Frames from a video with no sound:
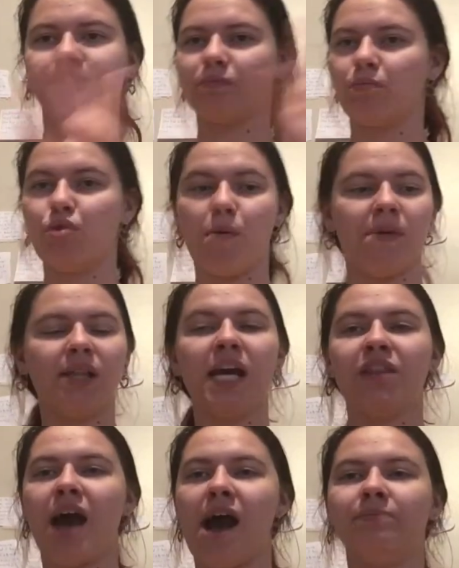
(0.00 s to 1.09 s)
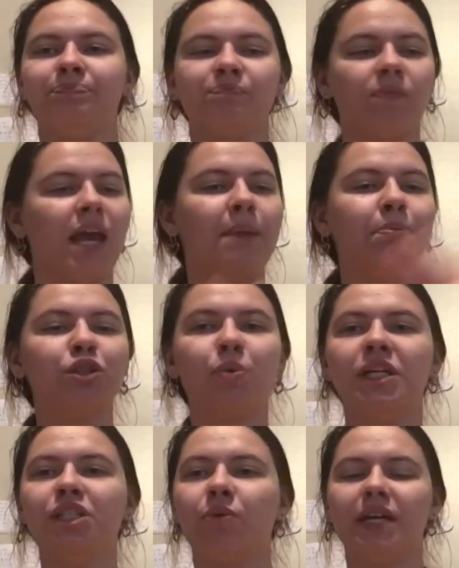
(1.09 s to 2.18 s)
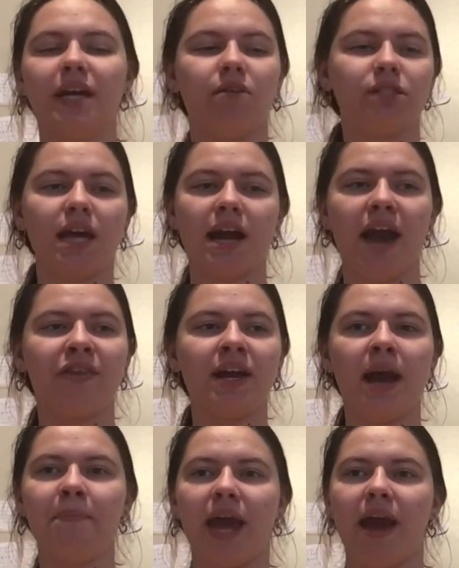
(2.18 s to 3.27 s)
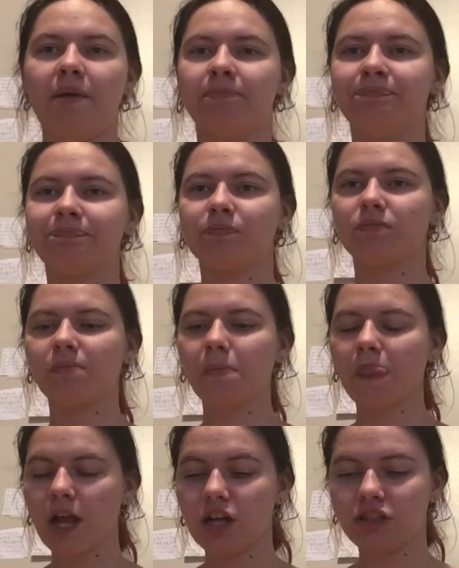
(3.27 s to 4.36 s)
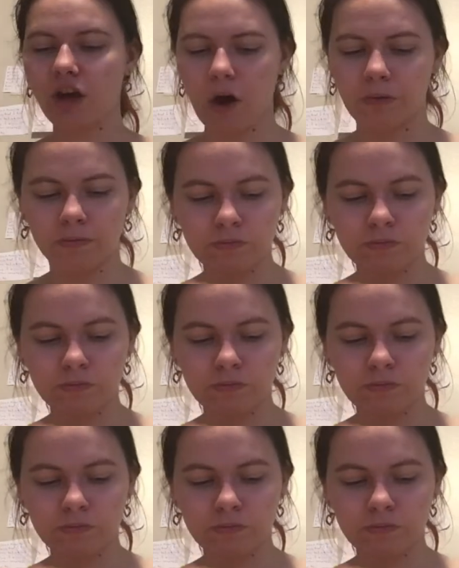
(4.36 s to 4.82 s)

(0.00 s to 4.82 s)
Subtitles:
Boom, like that. April 2020, I was like, I think I'm gay. So,